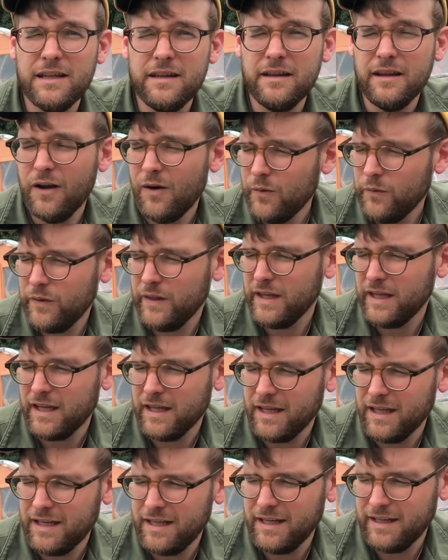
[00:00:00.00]
the only
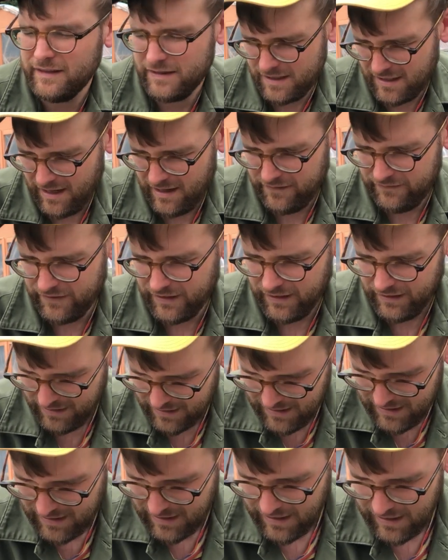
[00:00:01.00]
kid, and then having
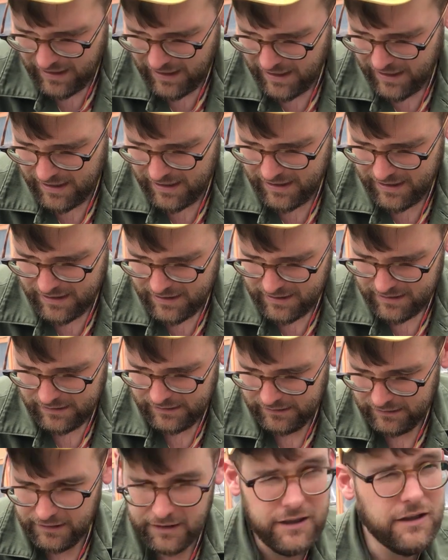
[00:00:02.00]
a
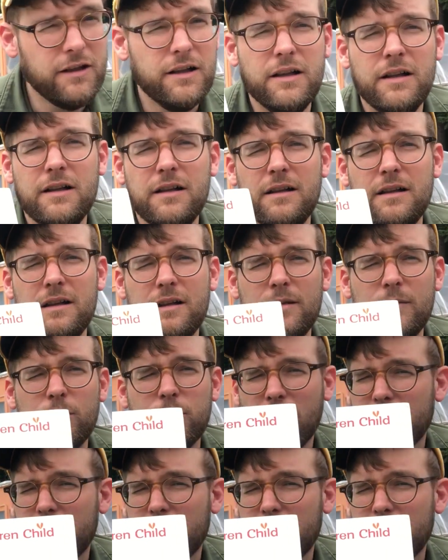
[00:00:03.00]
little